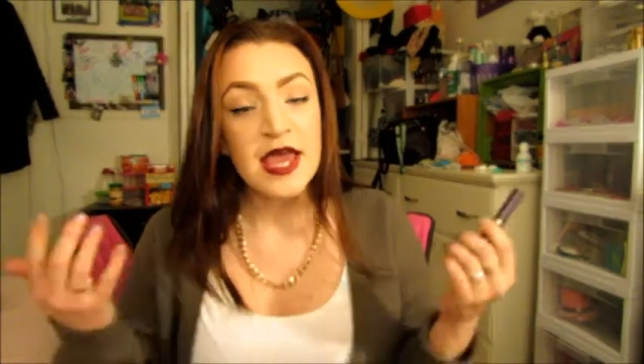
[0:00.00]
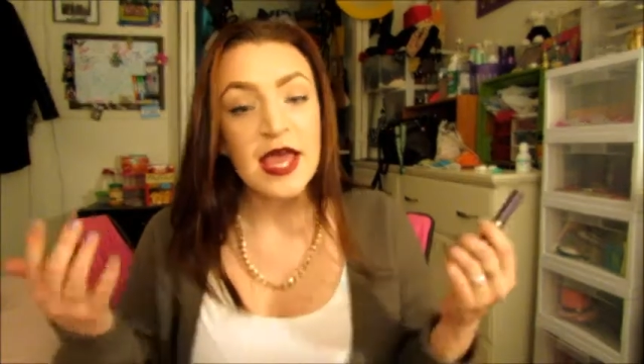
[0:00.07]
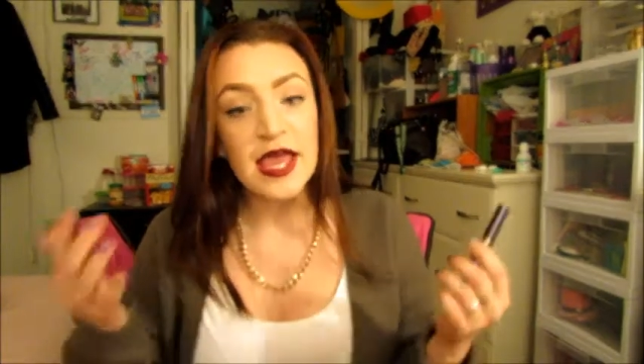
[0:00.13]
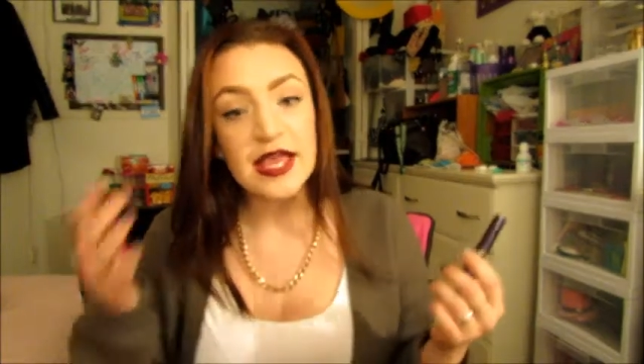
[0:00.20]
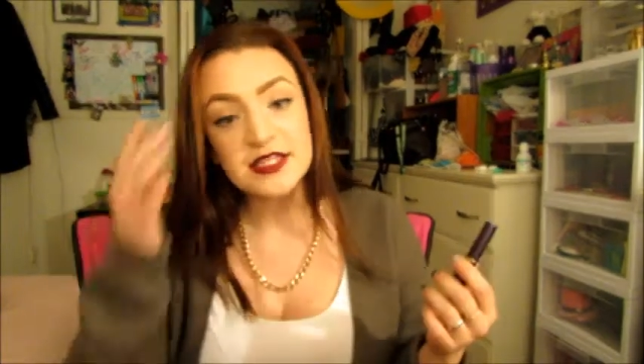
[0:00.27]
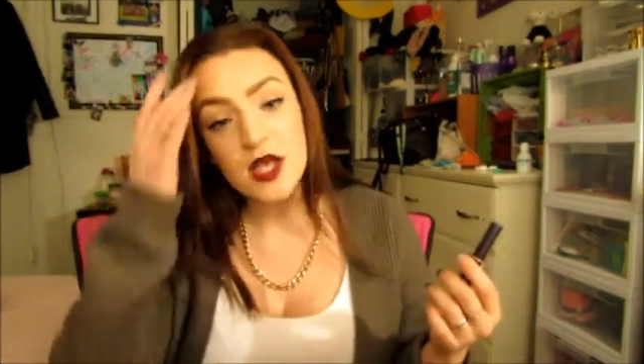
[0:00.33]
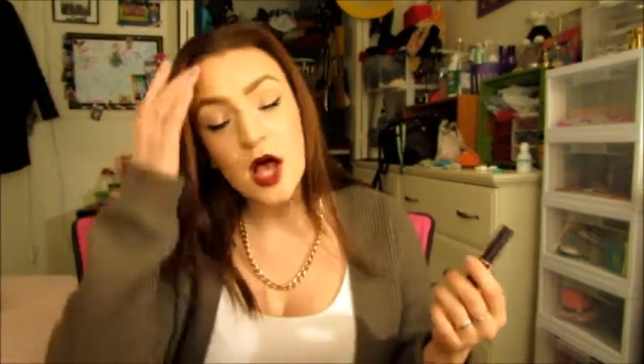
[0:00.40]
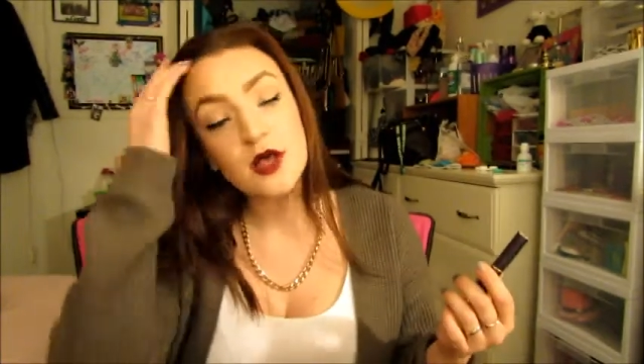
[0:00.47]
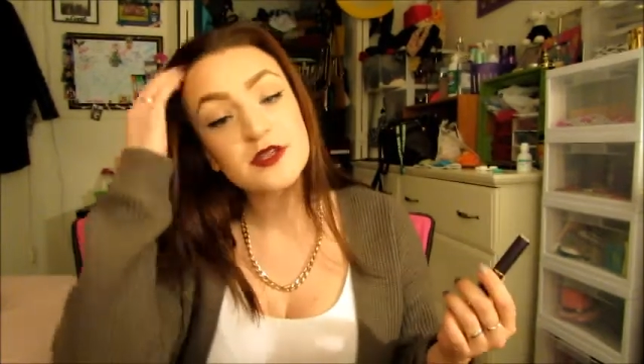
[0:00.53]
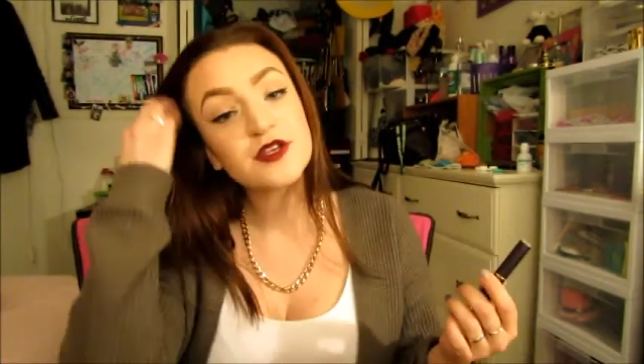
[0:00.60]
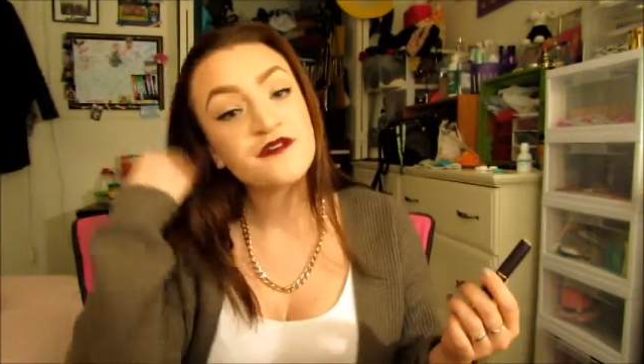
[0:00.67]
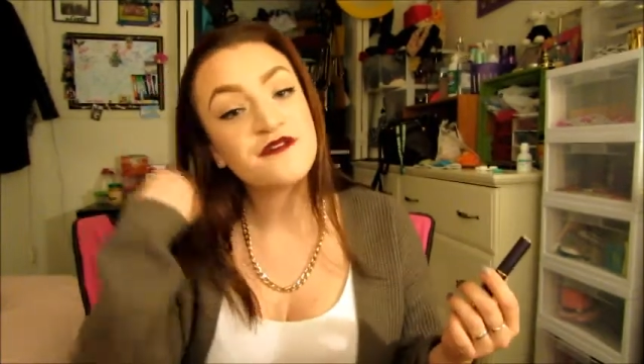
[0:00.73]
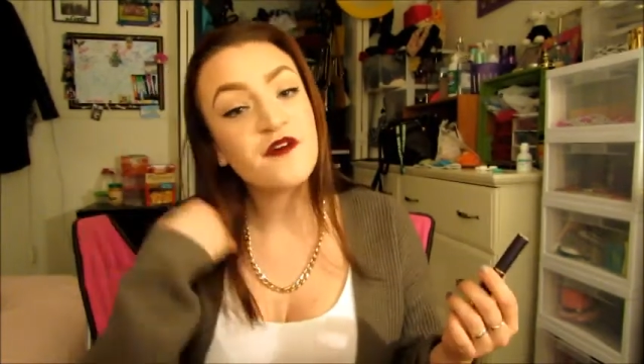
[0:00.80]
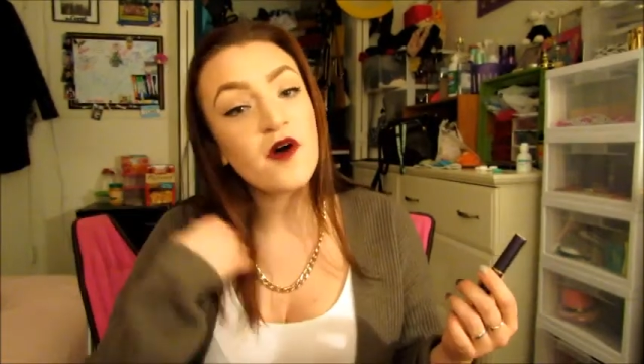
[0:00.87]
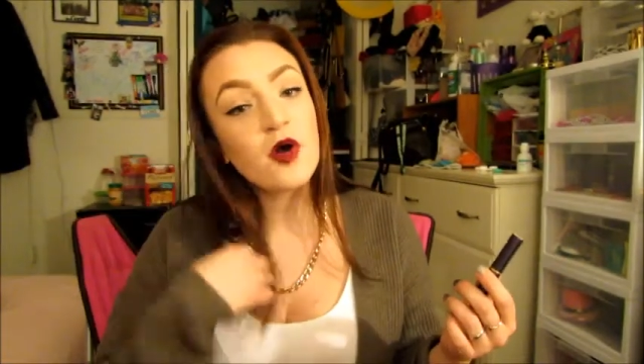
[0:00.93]
It's
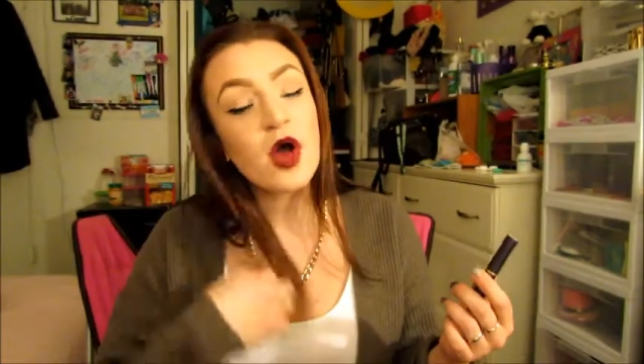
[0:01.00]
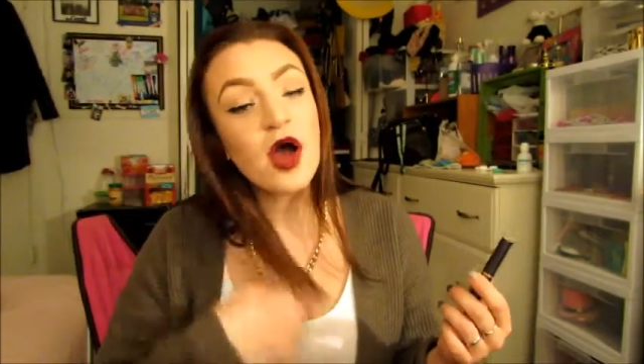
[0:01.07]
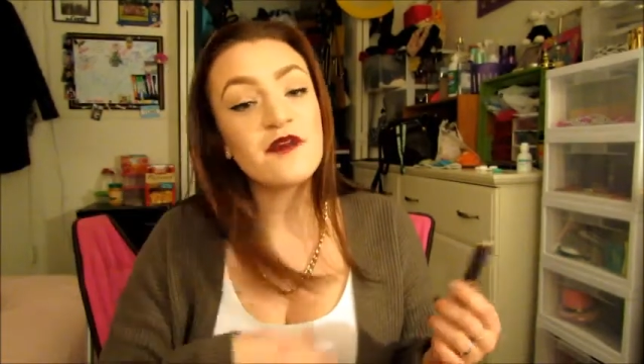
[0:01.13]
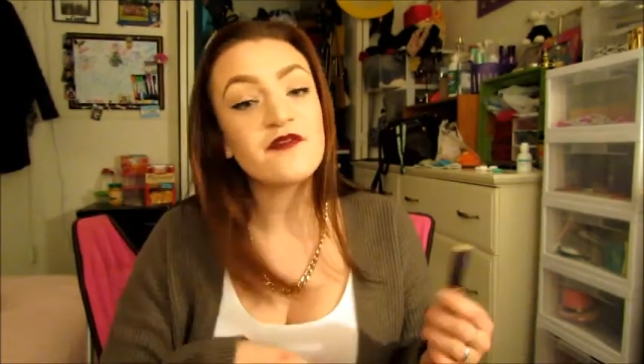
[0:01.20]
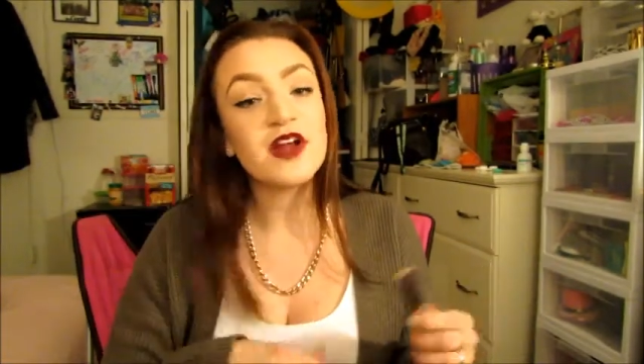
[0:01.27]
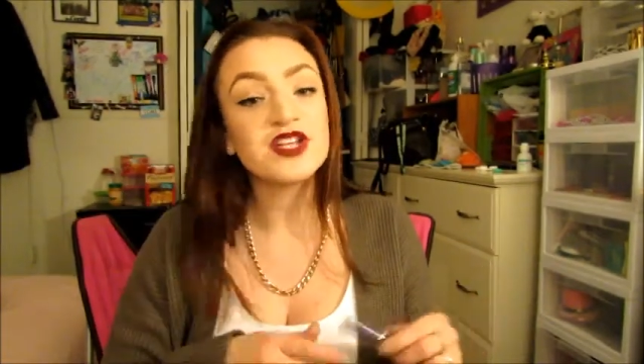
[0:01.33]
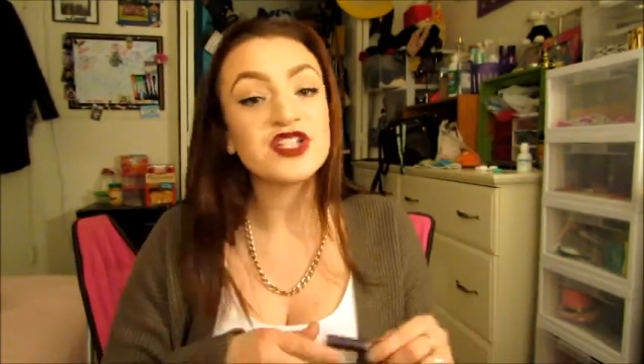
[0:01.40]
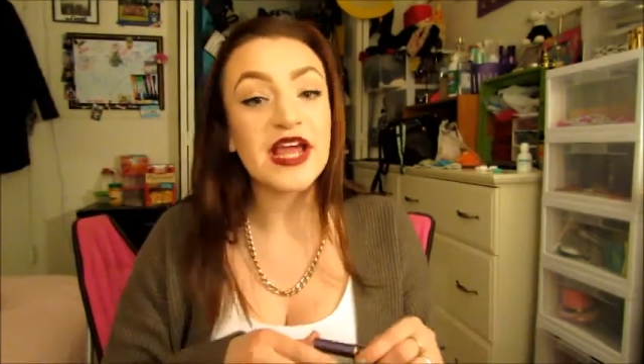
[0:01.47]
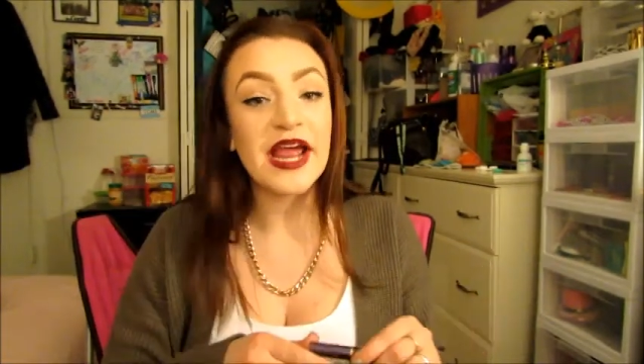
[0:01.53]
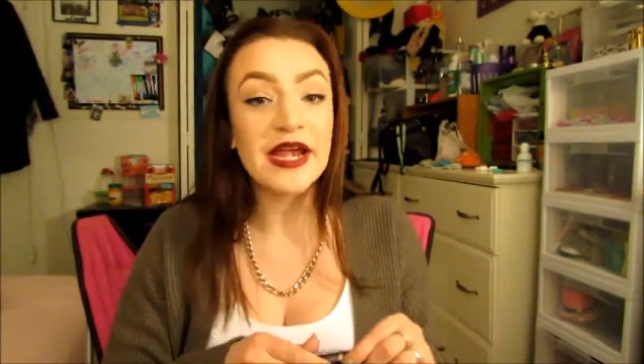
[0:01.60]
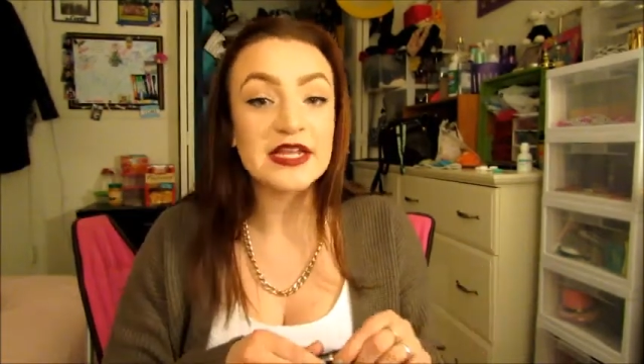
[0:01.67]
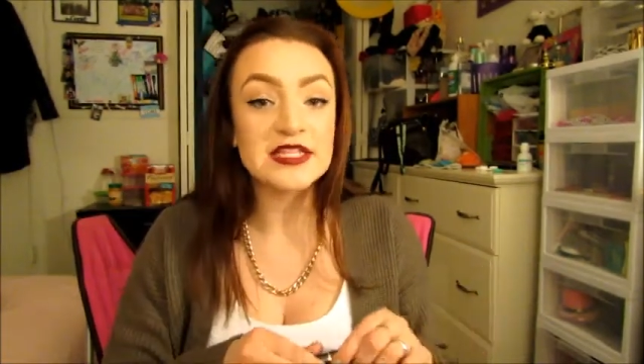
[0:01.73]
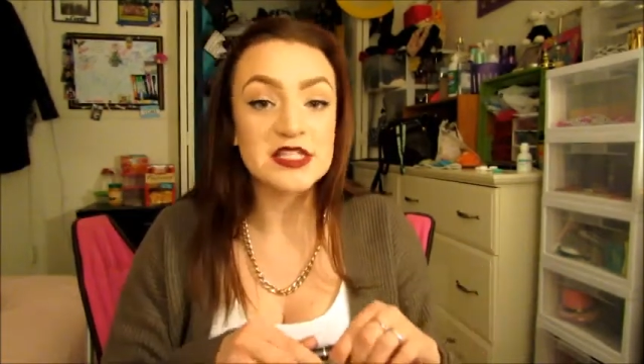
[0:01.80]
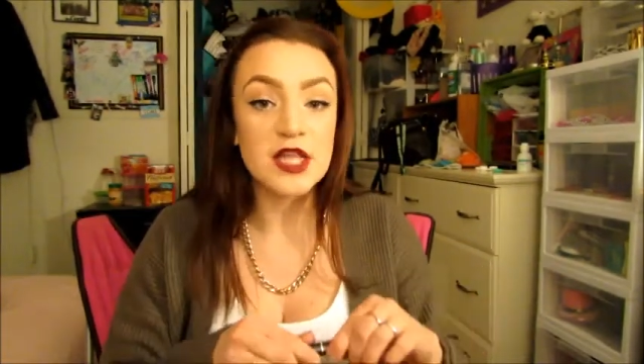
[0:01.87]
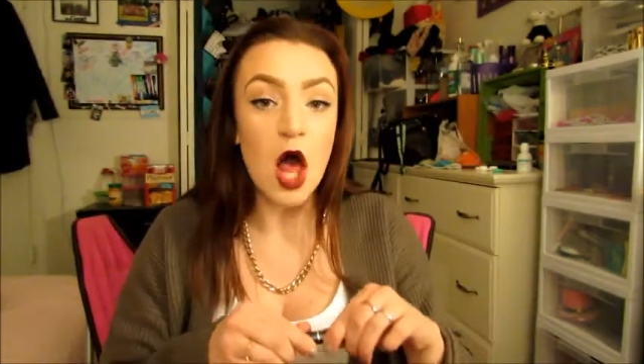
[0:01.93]
also full coverage, and
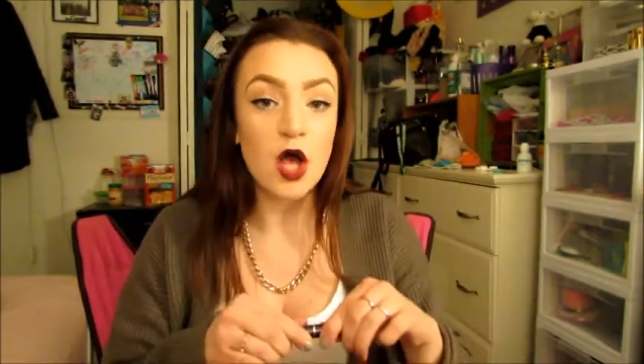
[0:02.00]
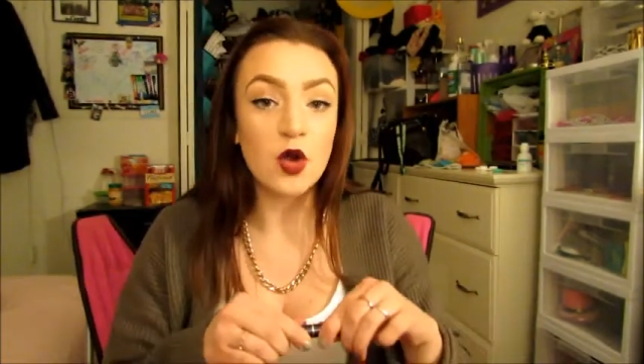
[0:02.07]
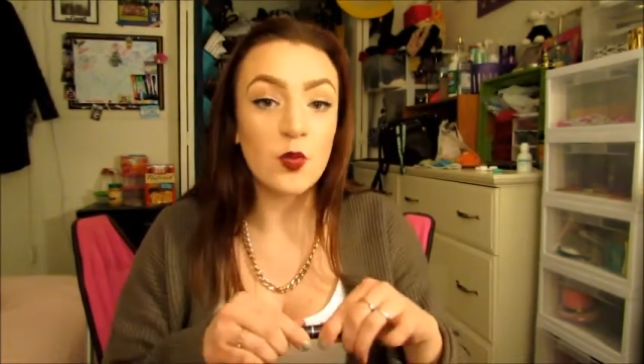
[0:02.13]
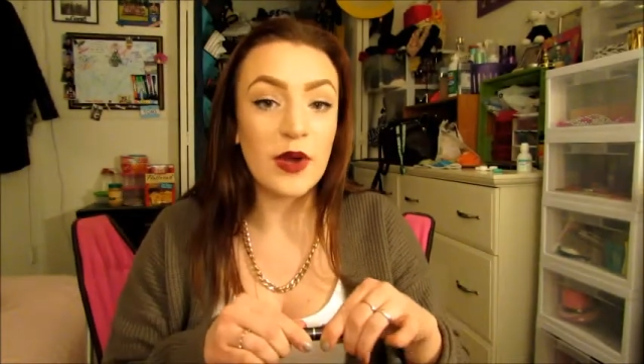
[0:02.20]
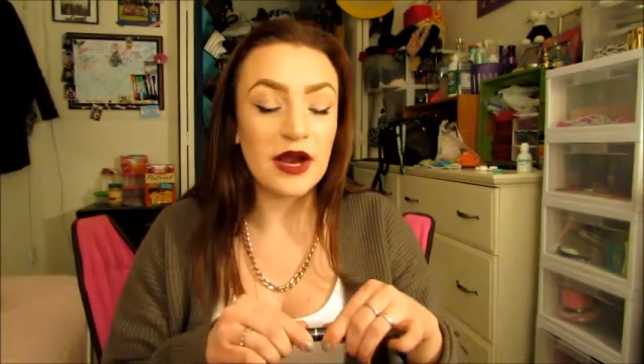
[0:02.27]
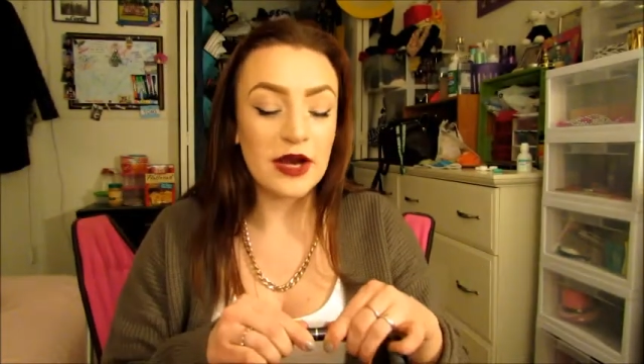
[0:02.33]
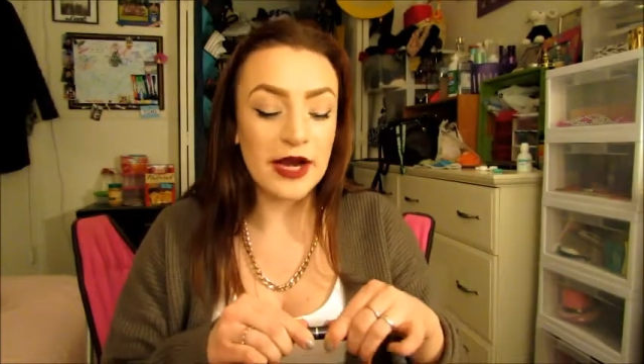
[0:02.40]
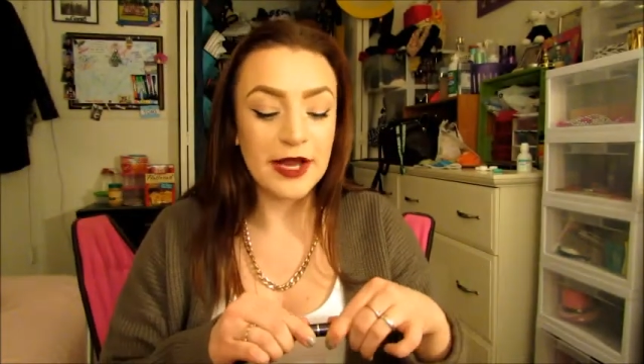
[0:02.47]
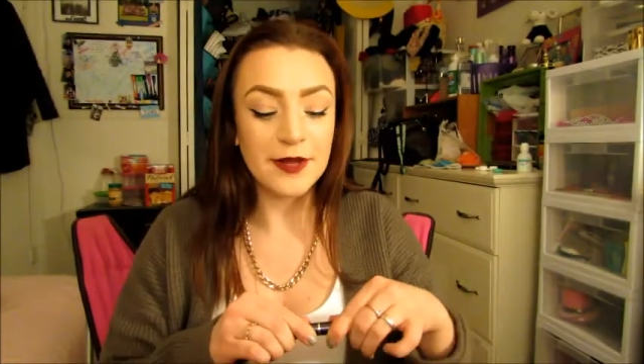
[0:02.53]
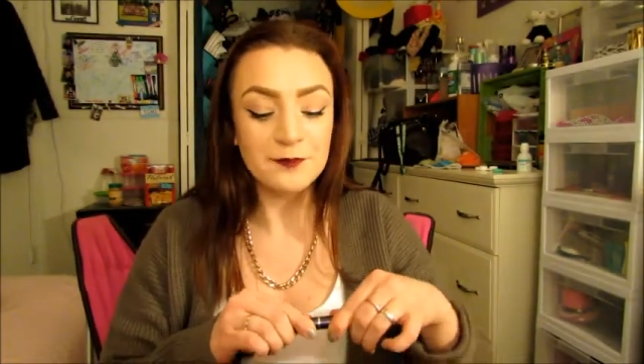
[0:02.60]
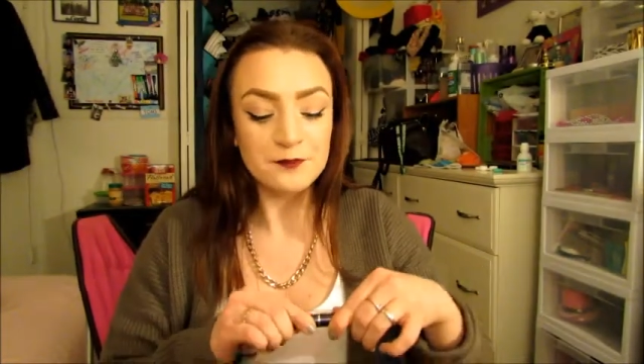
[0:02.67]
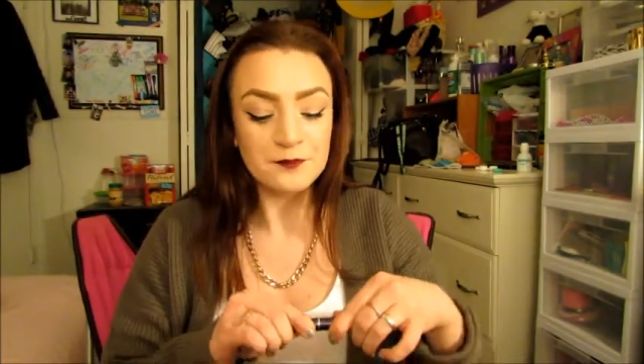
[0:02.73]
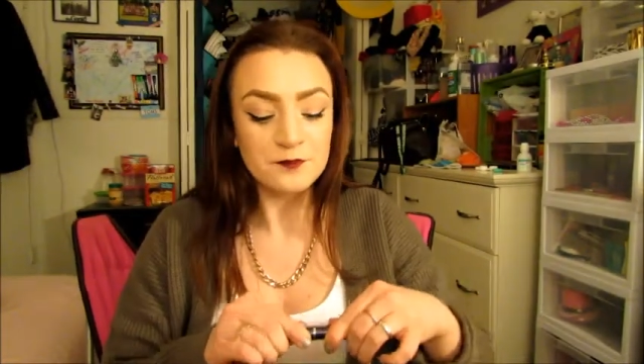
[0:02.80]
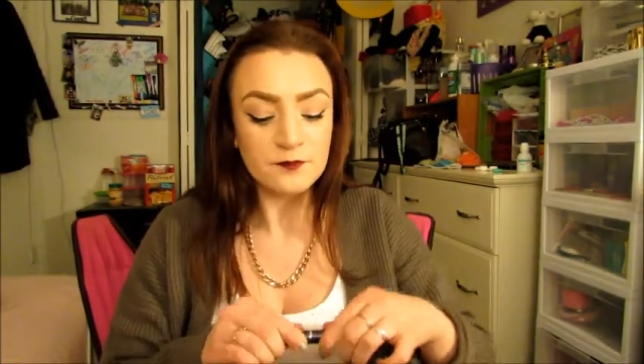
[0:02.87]
it's long wearing.